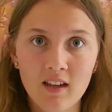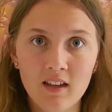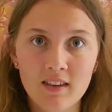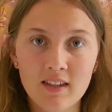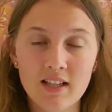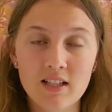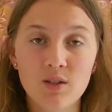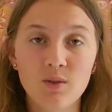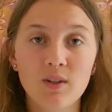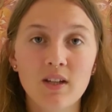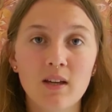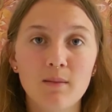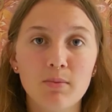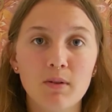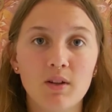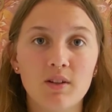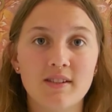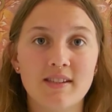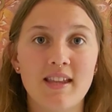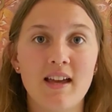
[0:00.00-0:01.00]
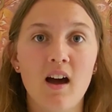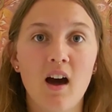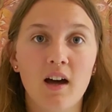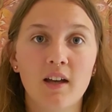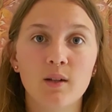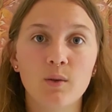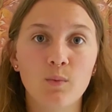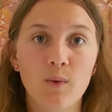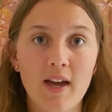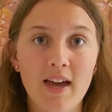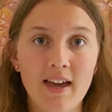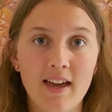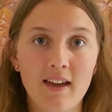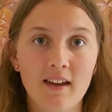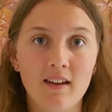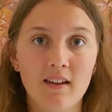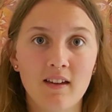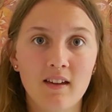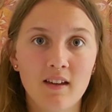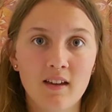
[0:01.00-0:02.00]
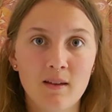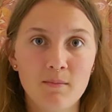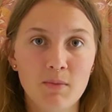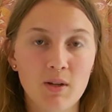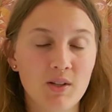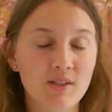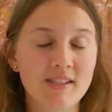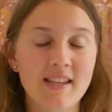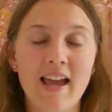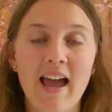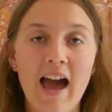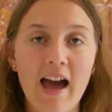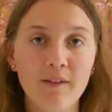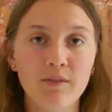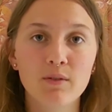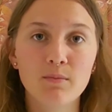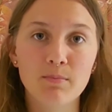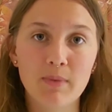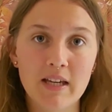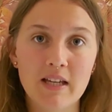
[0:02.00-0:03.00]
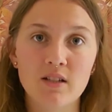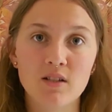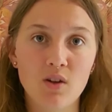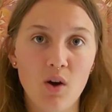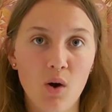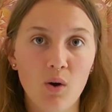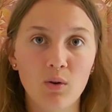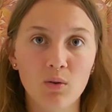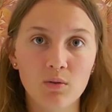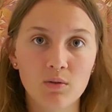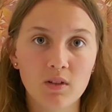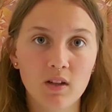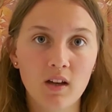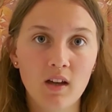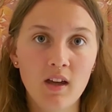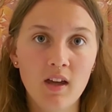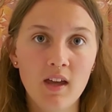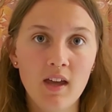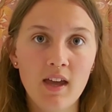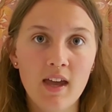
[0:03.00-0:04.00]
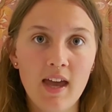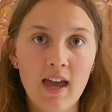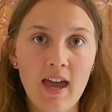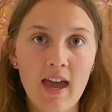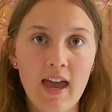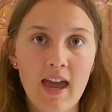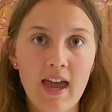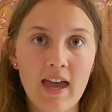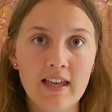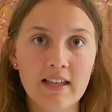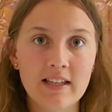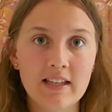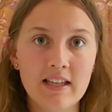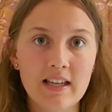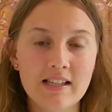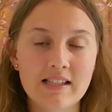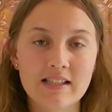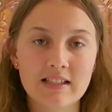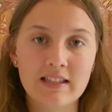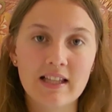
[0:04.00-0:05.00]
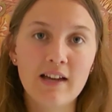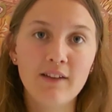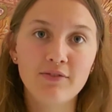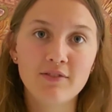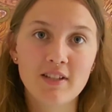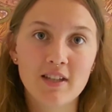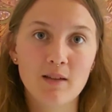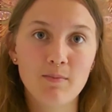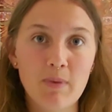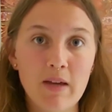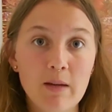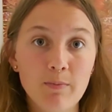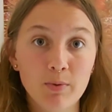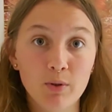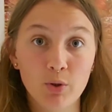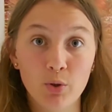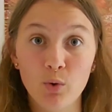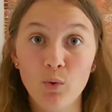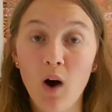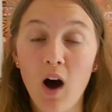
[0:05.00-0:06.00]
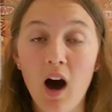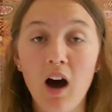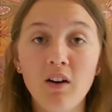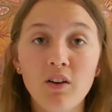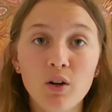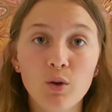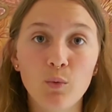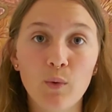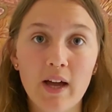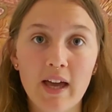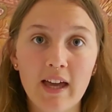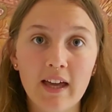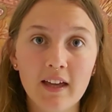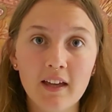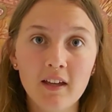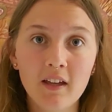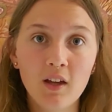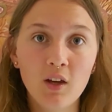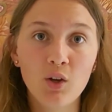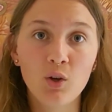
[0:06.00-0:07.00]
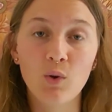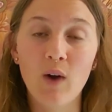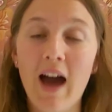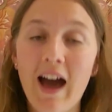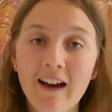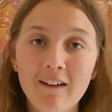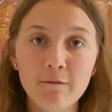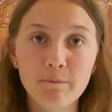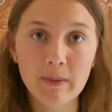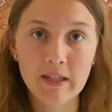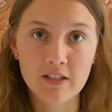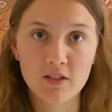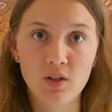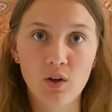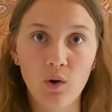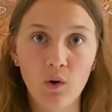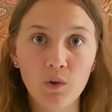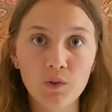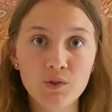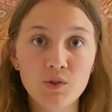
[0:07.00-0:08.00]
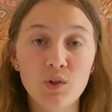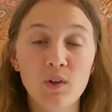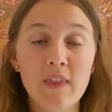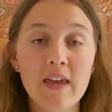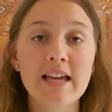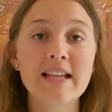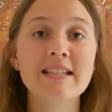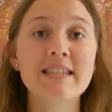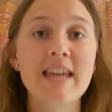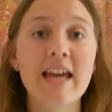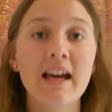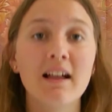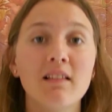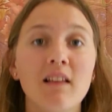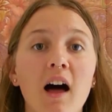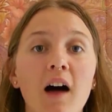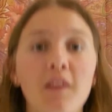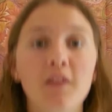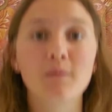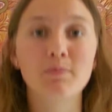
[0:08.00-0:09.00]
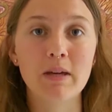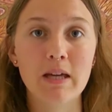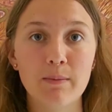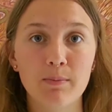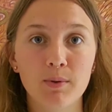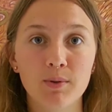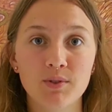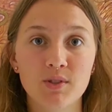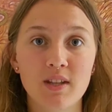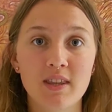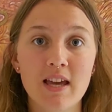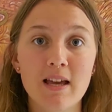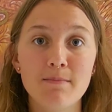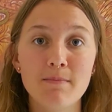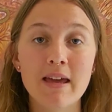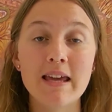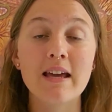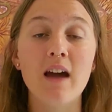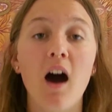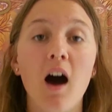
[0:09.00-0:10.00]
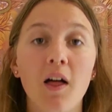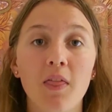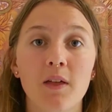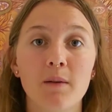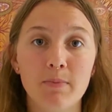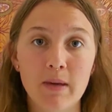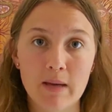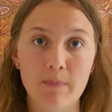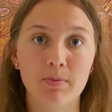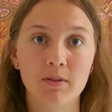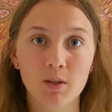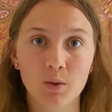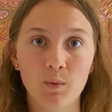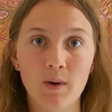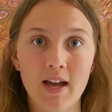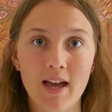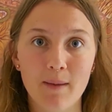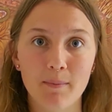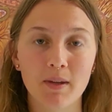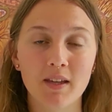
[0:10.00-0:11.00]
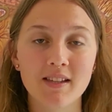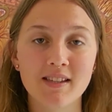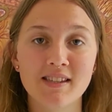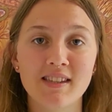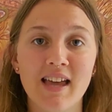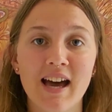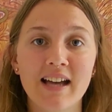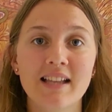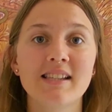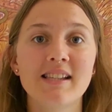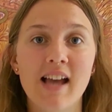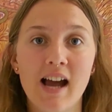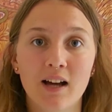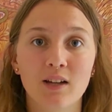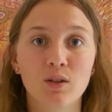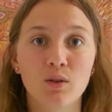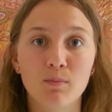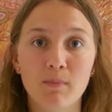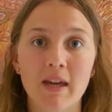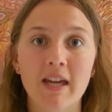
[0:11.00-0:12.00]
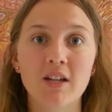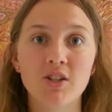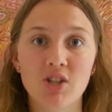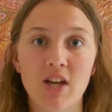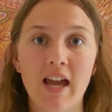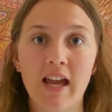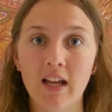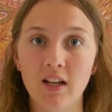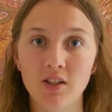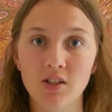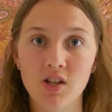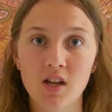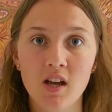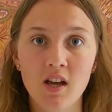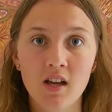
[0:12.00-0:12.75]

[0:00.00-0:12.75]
They're doing it because they're unaware, because they haven't been told. And it's left to the people who are aware, who have been told, to then tell other people, to then make other people aware, because that's how you make change.